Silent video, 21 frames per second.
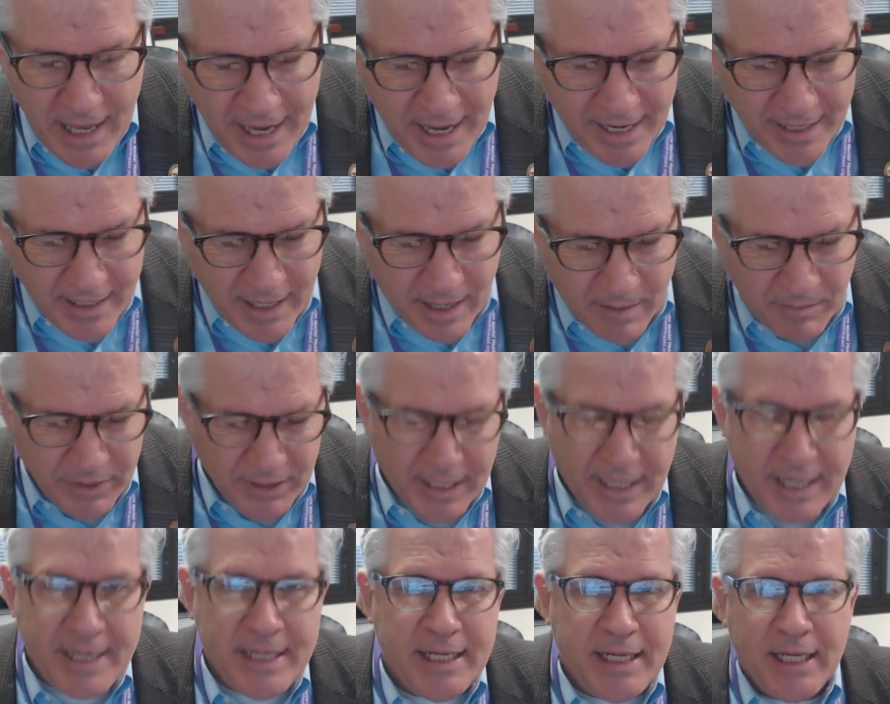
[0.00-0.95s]
And I'm
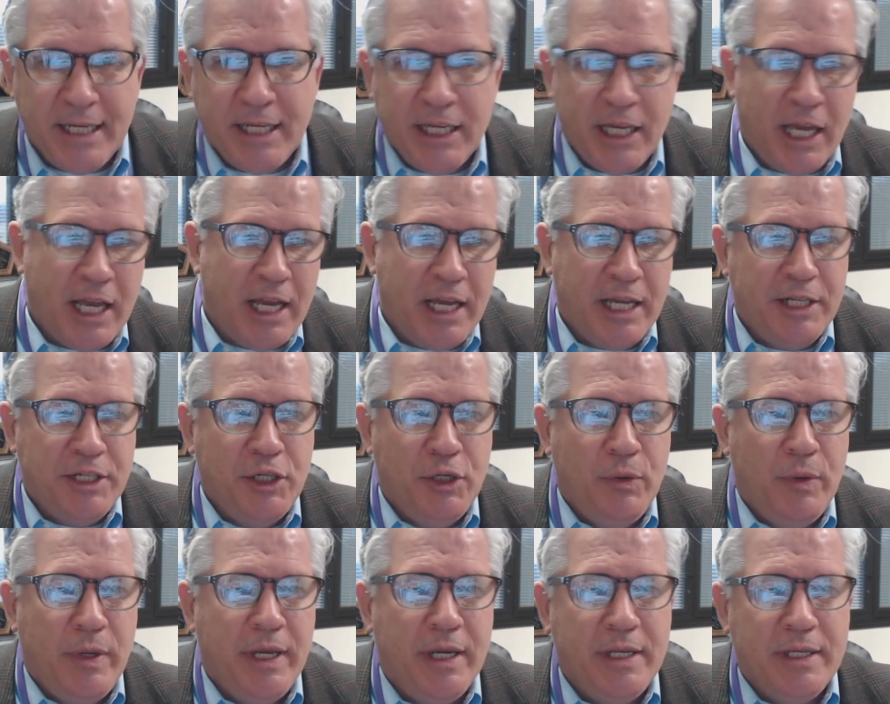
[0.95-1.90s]
blending uh,
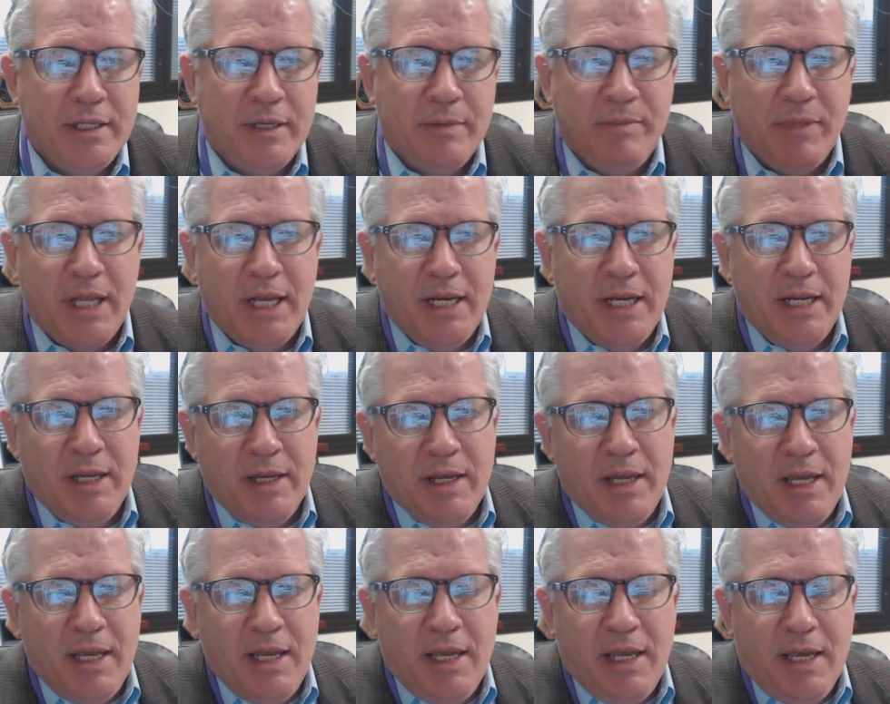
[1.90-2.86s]
two weeks. I'm
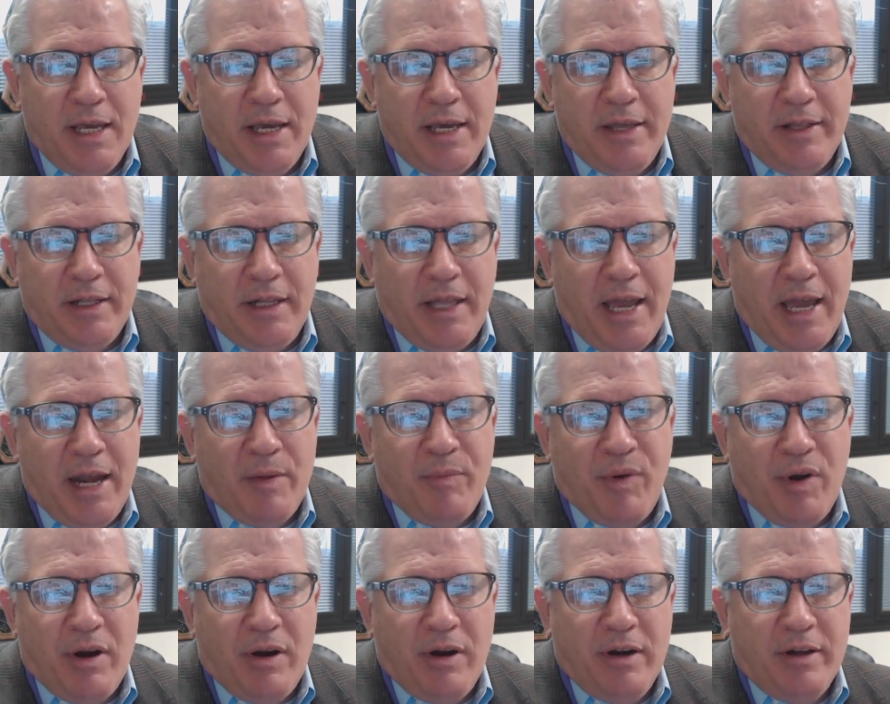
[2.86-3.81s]
blending uh, the
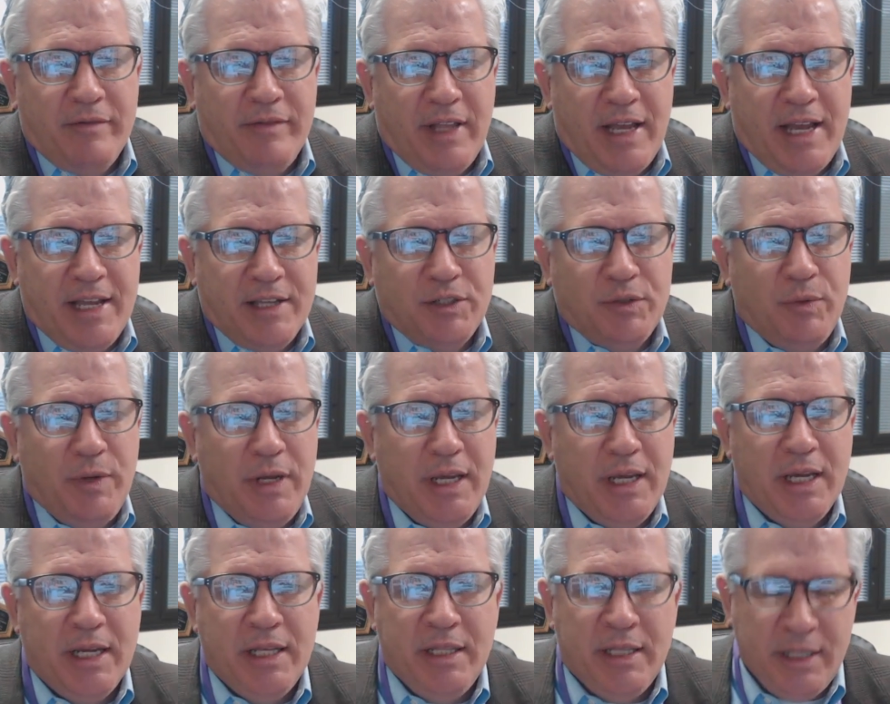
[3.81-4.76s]
latter part of last
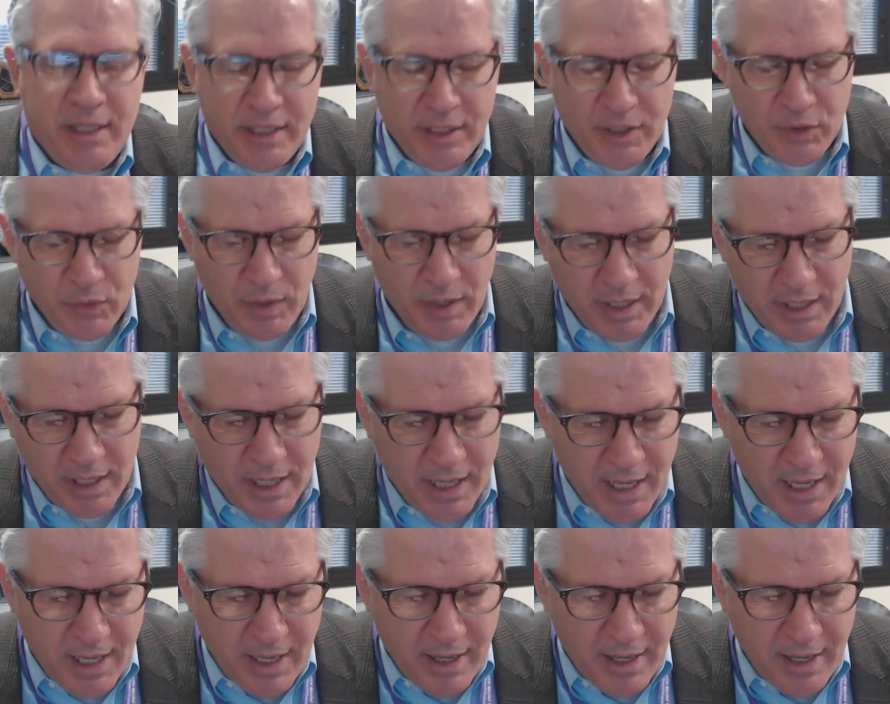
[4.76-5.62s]
week and then this week.